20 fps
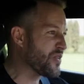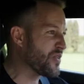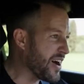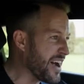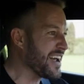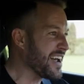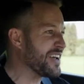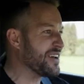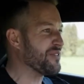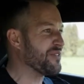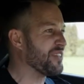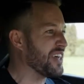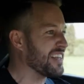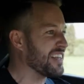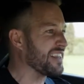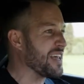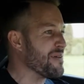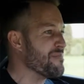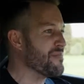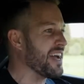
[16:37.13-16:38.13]
brave that
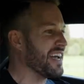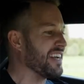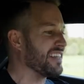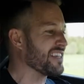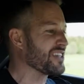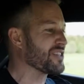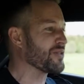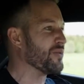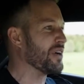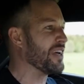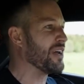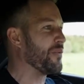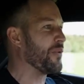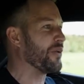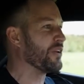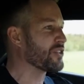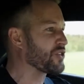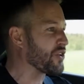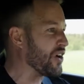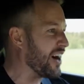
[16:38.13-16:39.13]
they made this
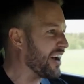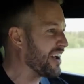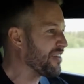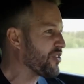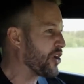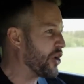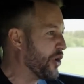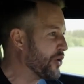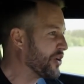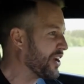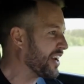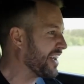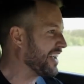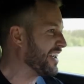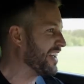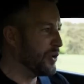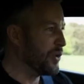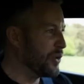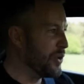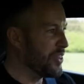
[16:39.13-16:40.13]
rear-wheel drive only.
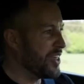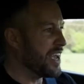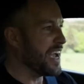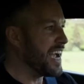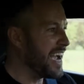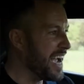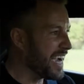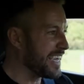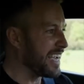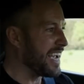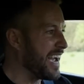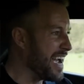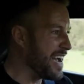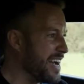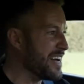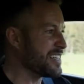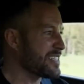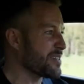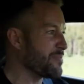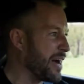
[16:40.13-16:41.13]
Who the heck
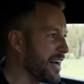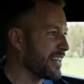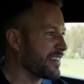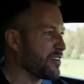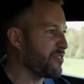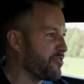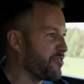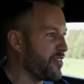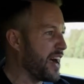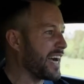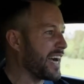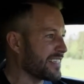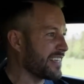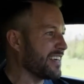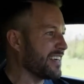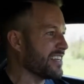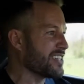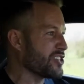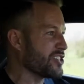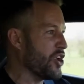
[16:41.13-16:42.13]
cares about the fact
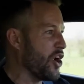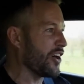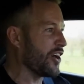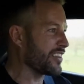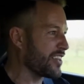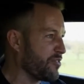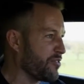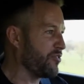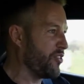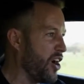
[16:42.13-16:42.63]
that it's not the